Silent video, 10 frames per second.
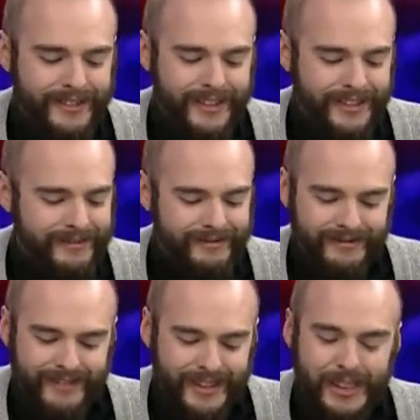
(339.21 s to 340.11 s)

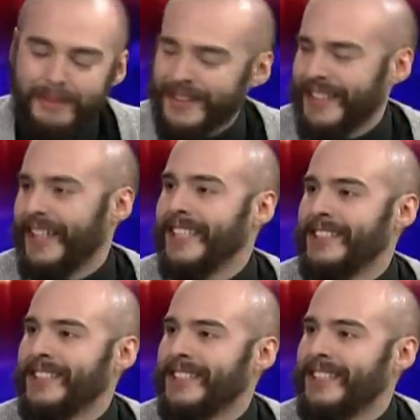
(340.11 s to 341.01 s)
The smart guys
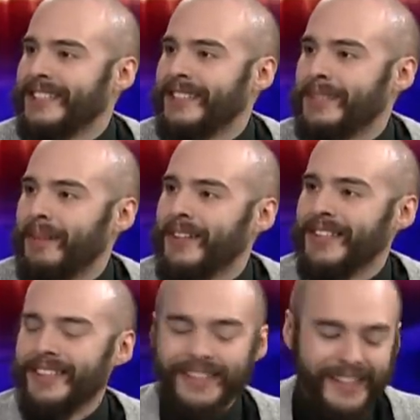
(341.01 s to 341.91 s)
are just getting
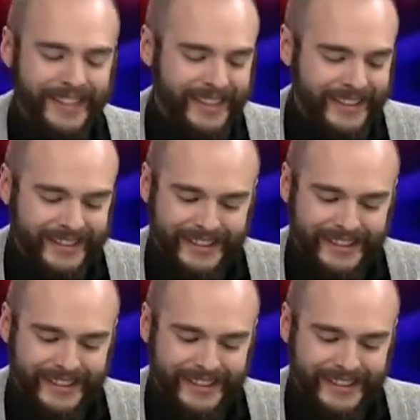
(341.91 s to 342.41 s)
smarter, and